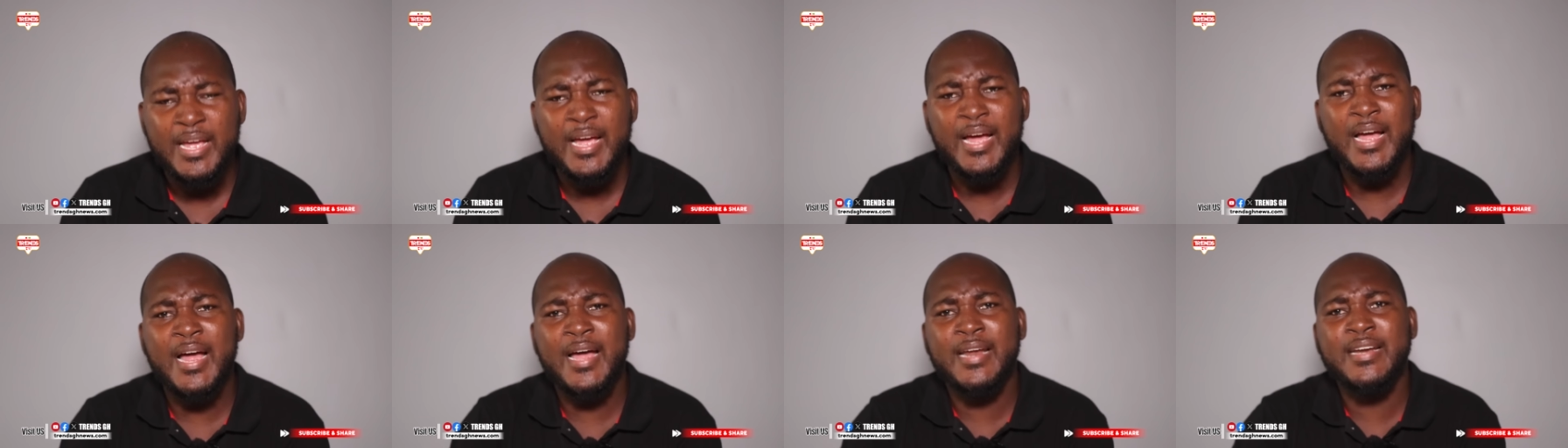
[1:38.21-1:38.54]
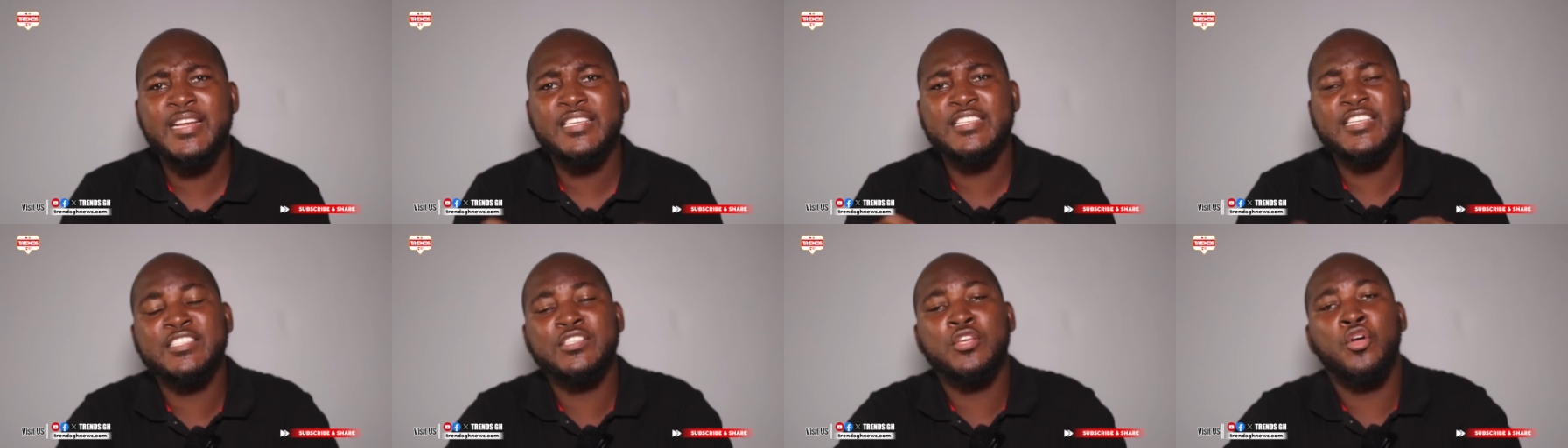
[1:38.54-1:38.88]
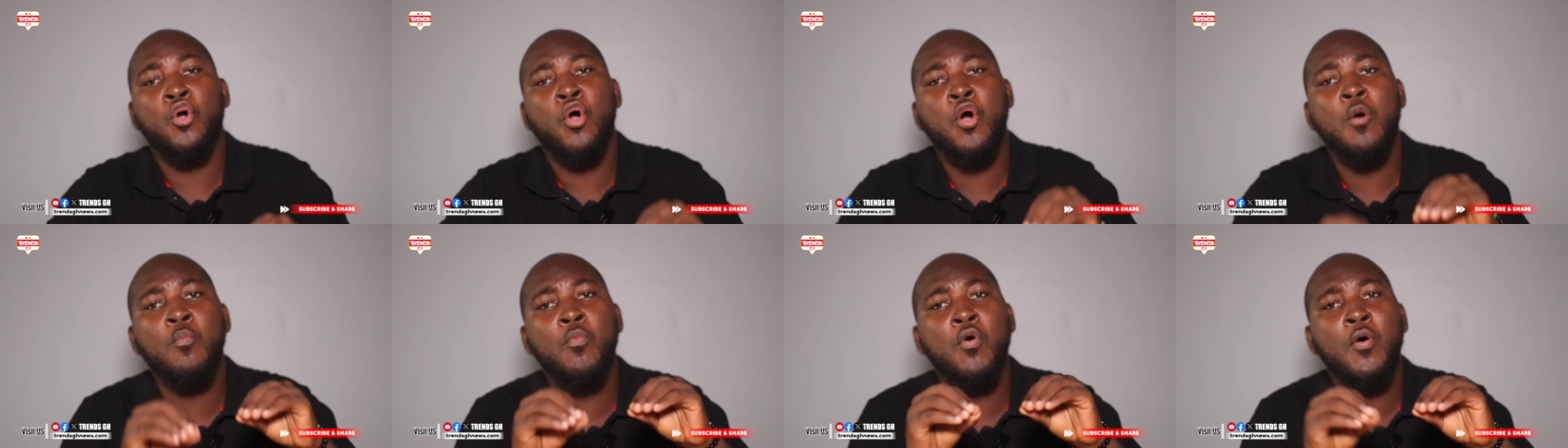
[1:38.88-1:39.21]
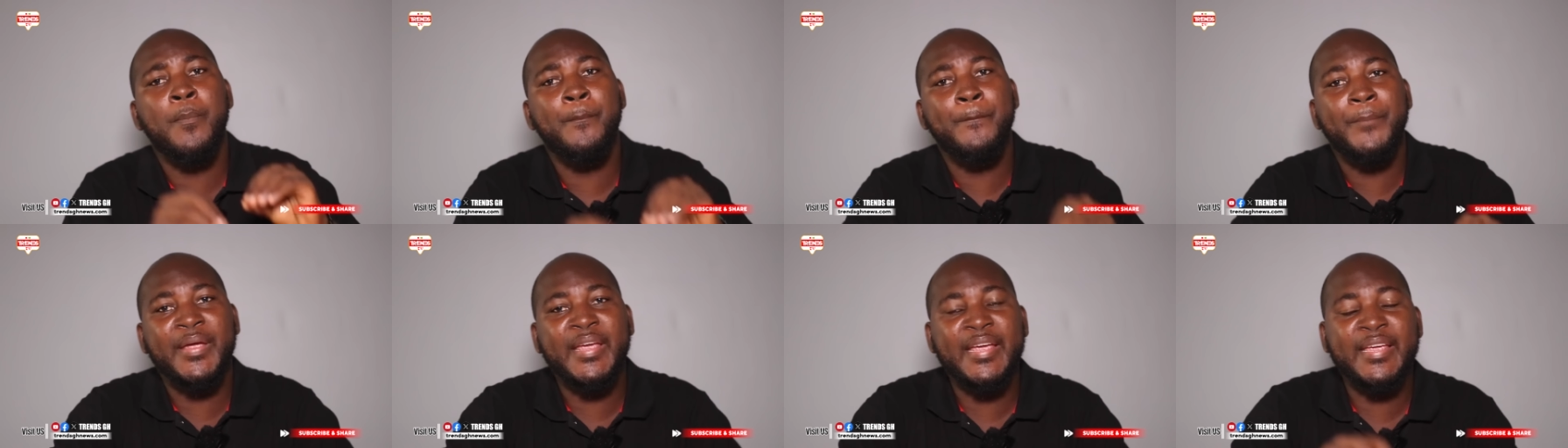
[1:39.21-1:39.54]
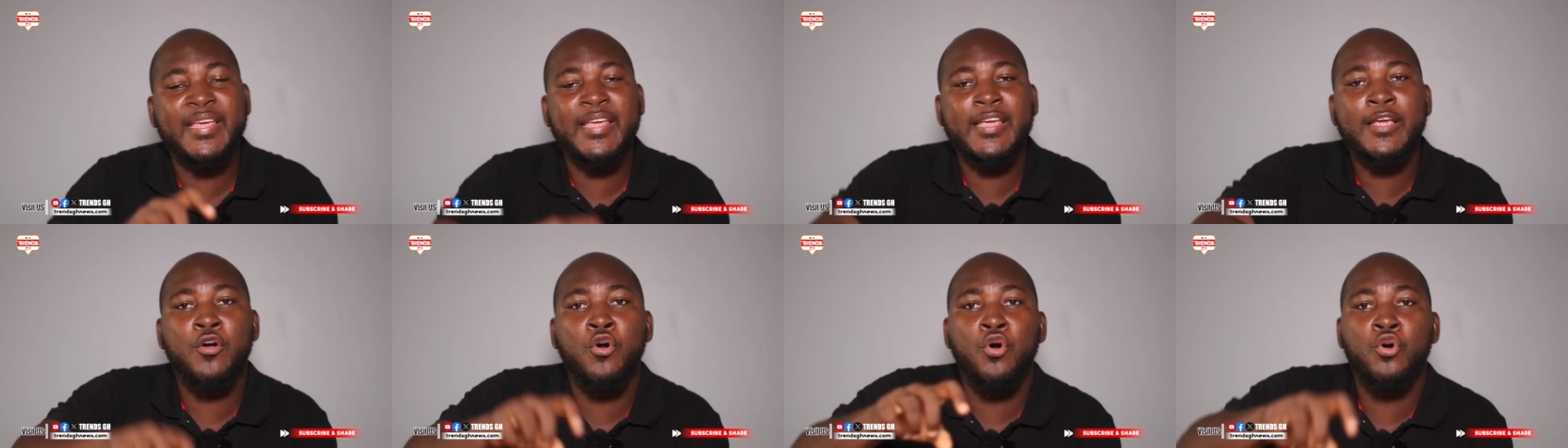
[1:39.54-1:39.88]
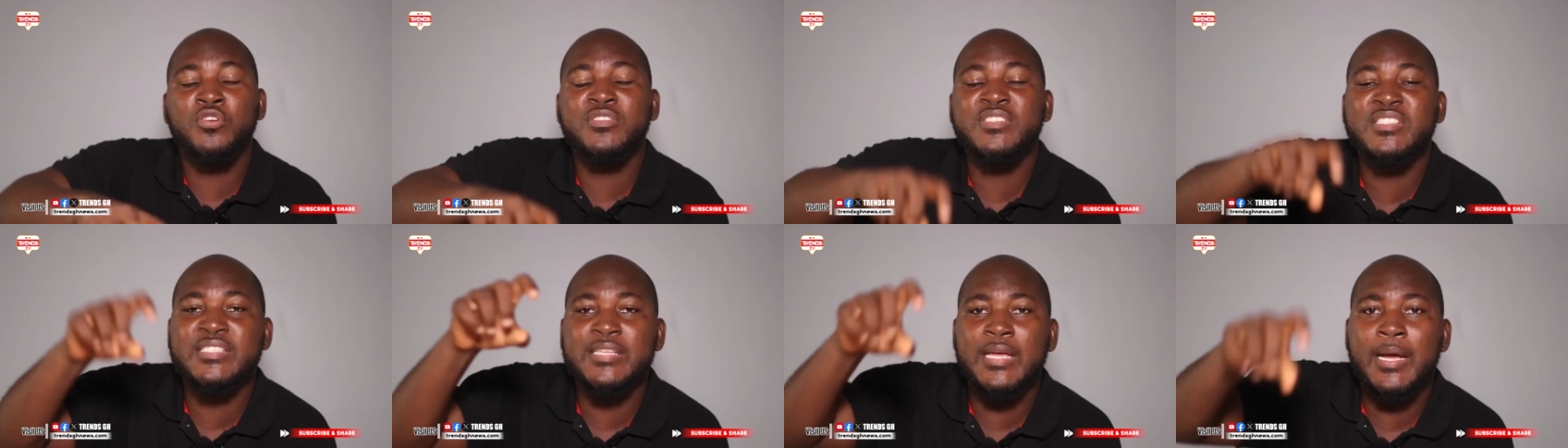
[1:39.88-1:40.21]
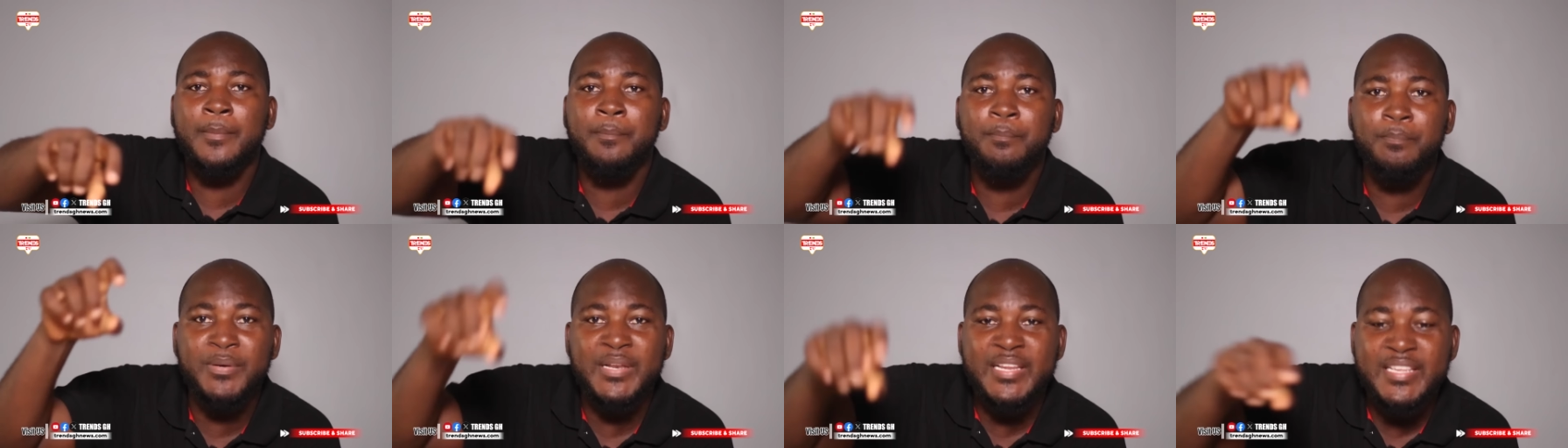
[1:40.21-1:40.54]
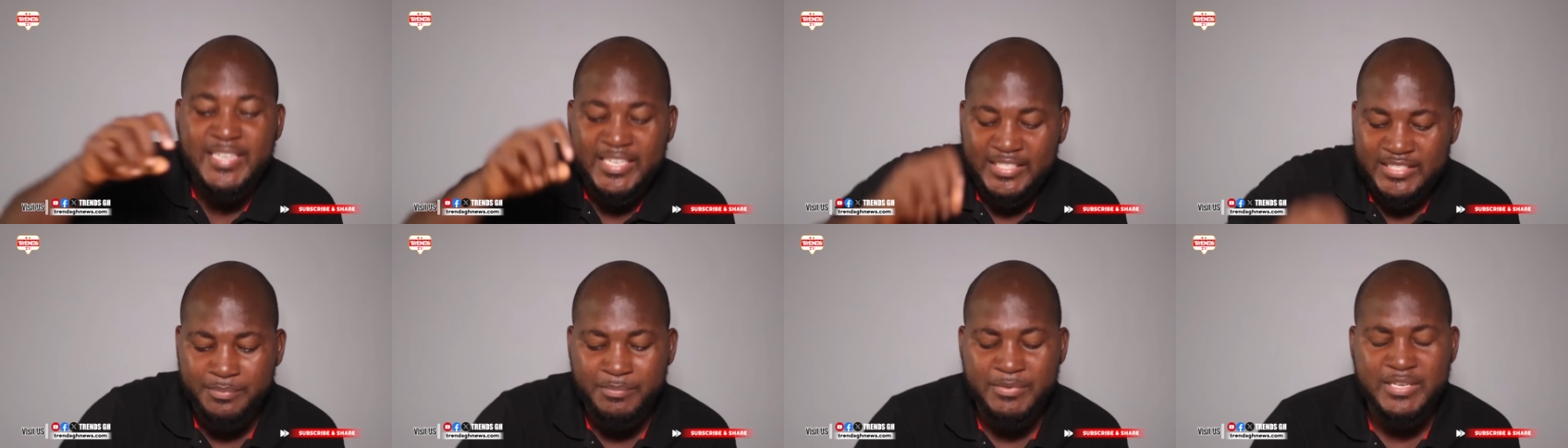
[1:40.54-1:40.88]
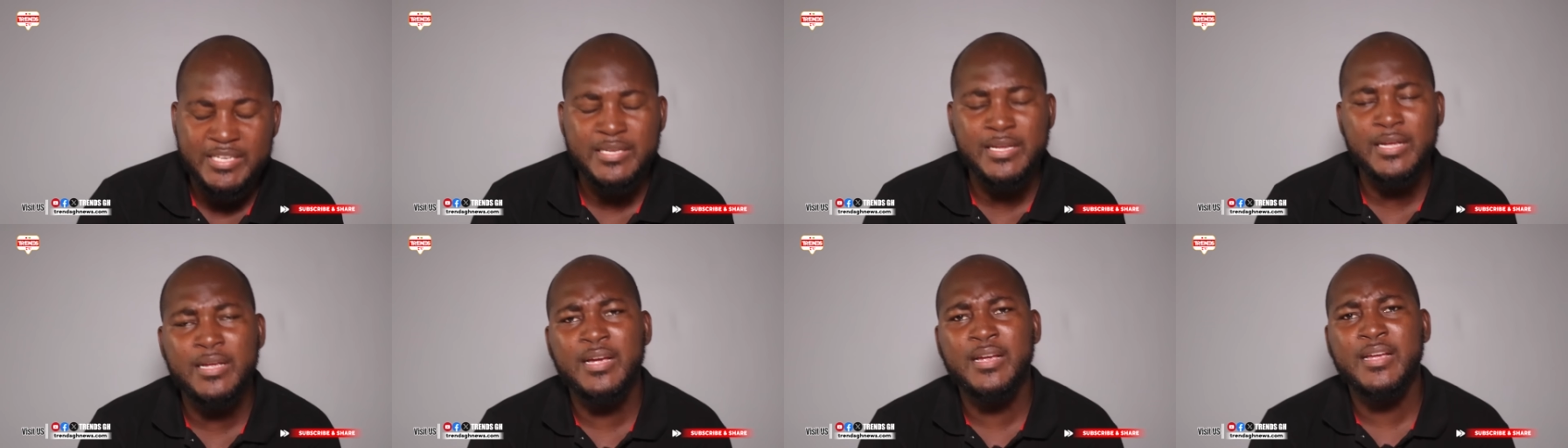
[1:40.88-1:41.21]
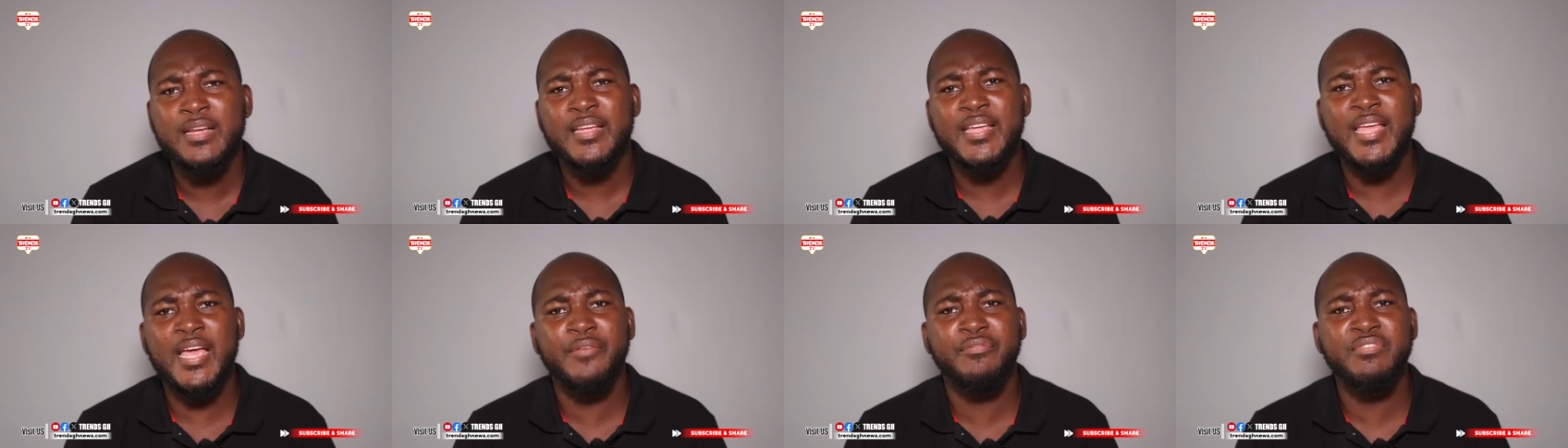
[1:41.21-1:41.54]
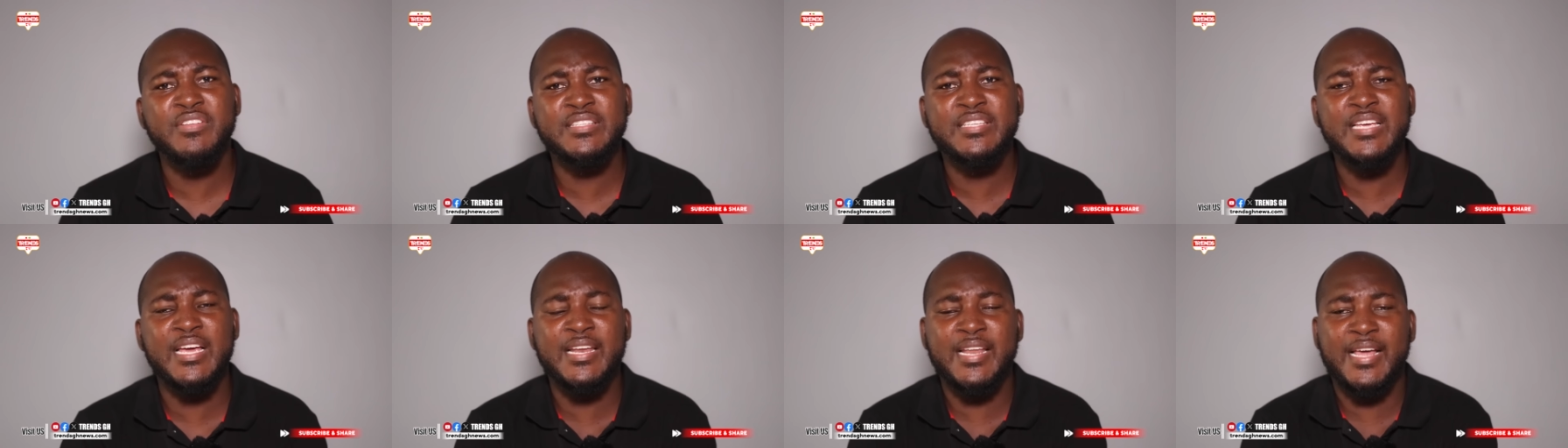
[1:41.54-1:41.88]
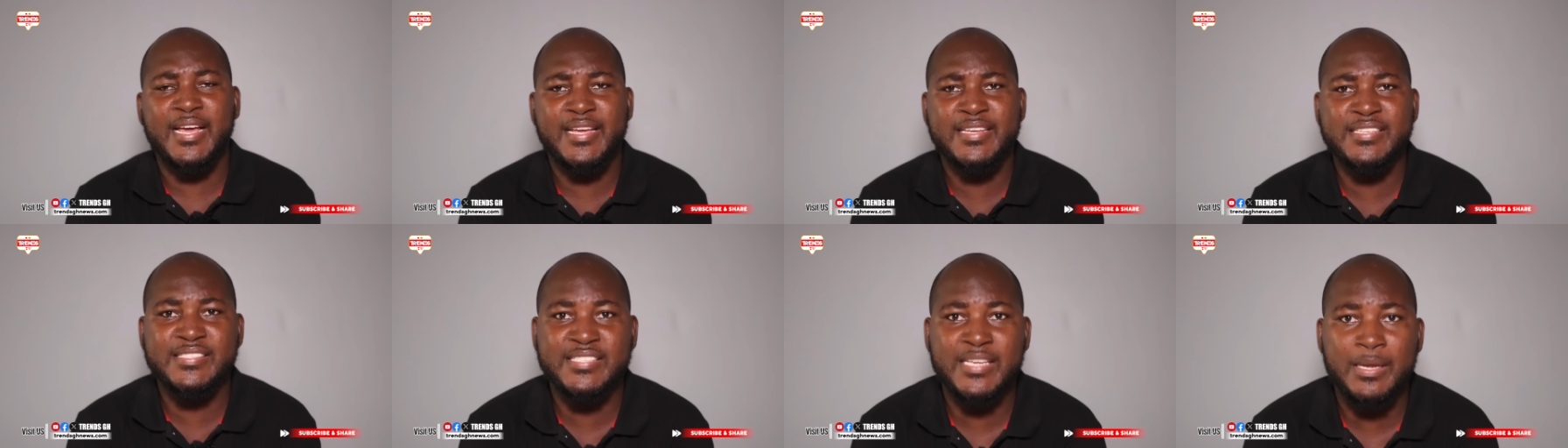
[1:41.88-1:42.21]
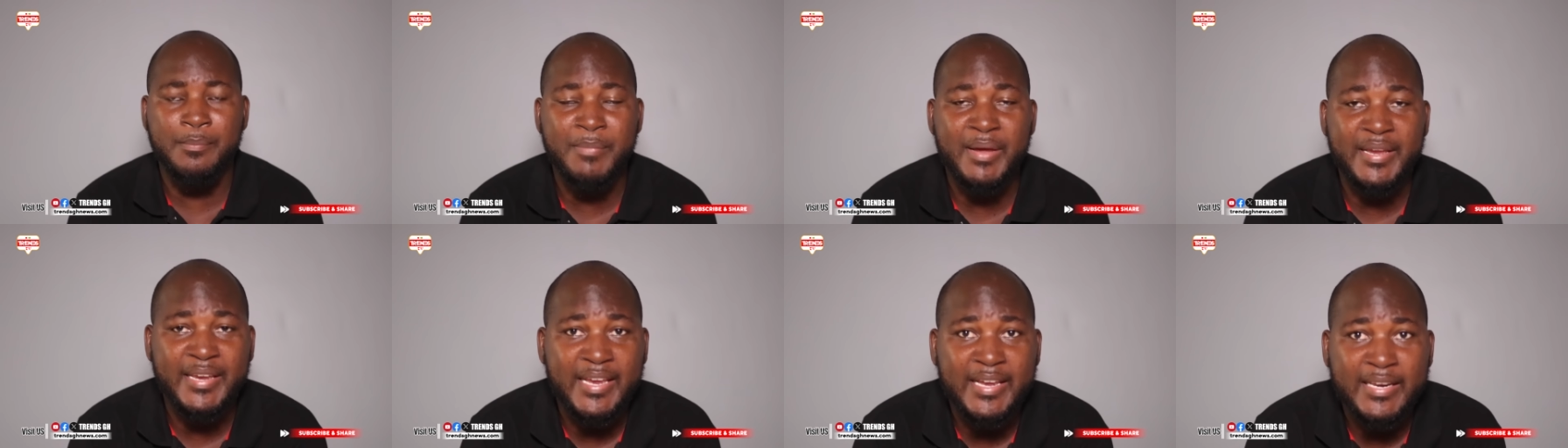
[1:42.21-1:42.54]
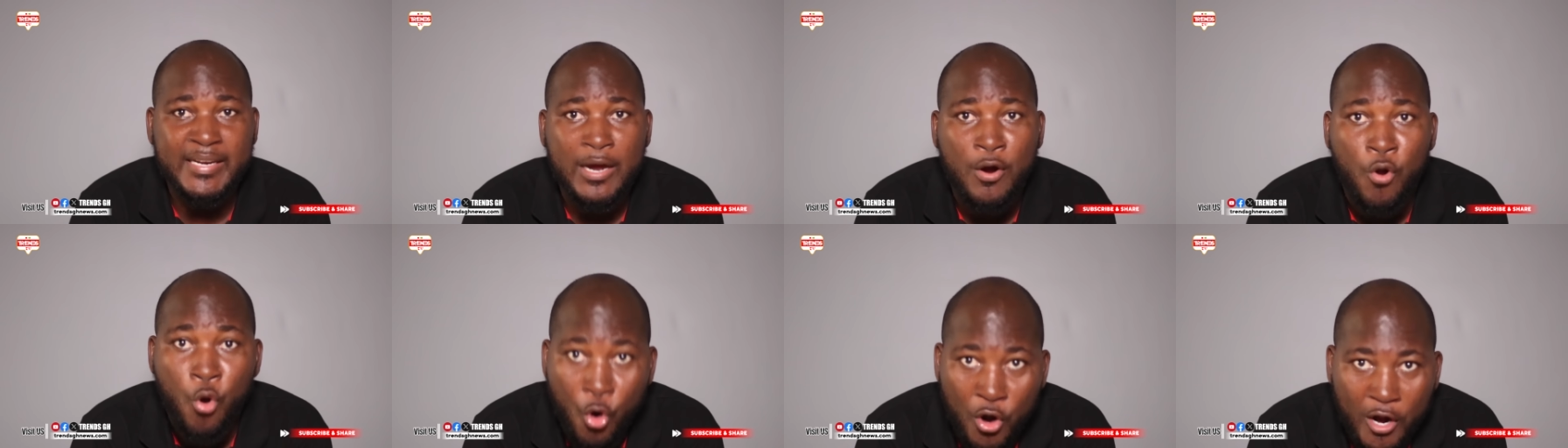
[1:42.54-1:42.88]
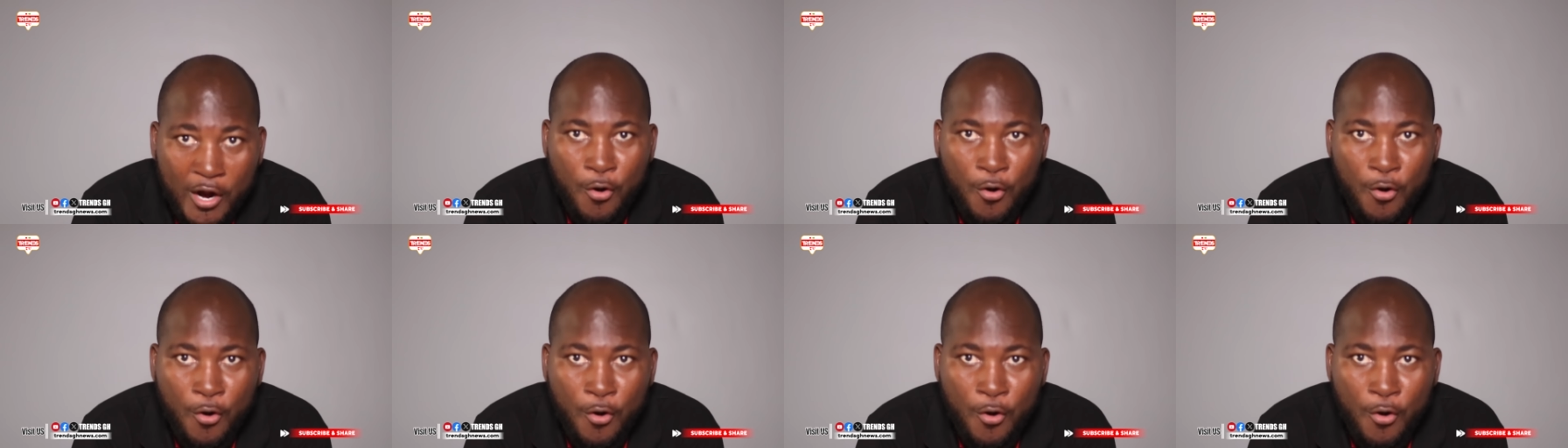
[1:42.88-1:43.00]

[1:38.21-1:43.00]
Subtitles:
and let us say, or more peke on some players, be Kevin Taylor and Sambay Anna or